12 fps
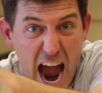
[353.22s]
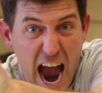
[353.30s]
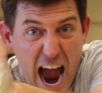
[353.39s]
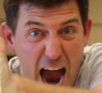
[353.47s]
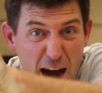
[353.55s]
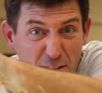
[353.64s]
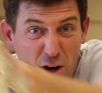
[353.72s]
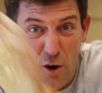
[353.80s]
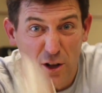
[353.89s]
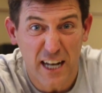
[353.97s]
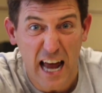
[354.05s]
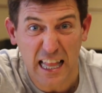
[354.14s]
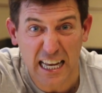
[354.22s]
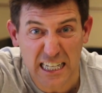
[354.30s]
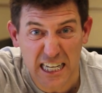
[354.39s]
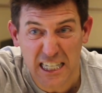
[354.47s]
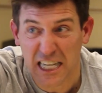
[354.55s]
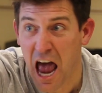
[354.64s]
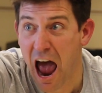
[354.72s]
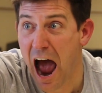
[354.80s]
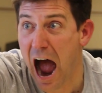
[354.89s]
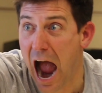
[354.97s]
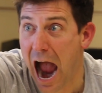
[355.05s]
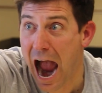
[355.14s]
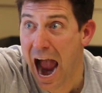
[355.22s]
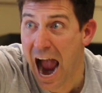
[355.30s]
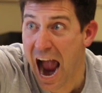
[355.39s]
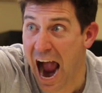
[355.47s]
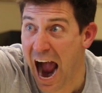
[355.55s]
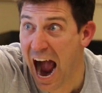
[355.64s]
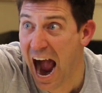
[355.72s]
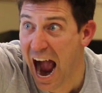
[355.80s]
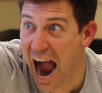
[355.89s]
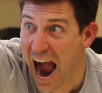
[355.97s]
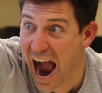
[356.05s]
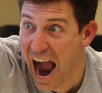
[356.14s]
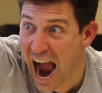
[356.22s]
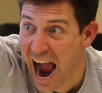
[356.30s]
is the pressure. And this is awesome, this is